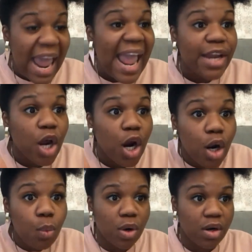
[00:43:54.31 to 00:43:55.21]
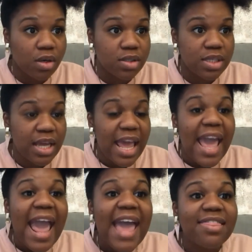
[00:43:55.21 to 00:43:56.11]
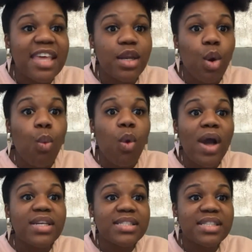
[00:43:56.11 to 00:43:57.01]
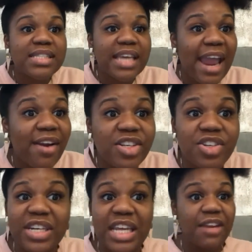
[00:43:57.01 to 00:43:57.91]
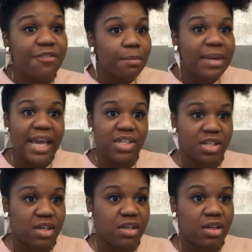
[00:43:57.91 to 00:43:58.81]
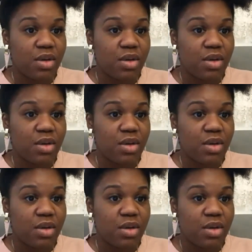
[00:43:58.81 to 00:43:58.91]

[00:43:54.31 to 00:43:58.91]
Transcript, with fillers: and her world and then what does this character need from Daja?